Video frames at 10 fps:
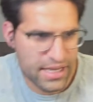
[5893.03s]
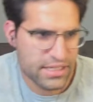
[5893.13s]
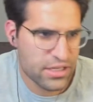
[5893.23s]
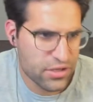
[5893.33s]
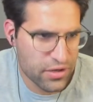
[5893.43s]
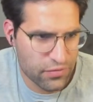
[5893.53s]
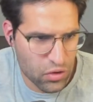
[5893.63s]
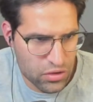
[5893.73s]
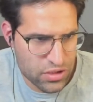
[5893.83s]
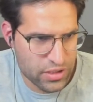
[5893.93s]
I guess I could
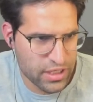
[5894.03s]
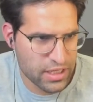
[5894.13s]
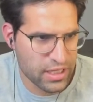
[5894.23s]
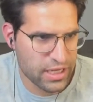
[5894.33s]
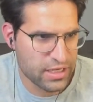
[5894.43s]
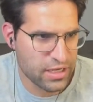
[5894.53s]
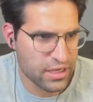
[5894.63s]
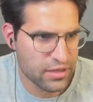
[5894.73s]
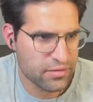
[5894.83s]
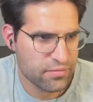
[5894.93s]
have also done like
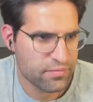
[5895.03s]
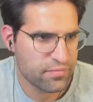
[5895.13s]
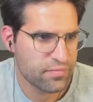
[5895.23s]
a